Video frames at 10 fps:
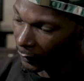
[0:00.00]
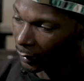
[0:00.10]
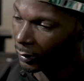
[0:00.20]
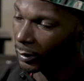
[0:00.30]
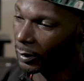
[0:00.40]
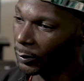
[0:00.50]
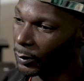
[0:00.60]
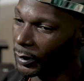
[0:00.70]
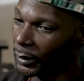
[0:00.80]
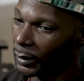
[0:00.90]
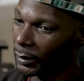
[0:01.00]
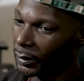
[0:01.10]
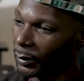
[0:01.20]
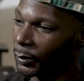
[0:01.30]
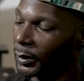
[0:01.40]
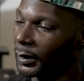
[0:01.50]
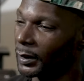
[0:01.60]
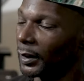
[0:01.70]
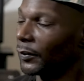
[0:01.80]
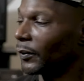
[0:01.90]
Shit was, it was
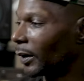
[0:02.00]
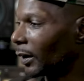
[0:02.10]
different. I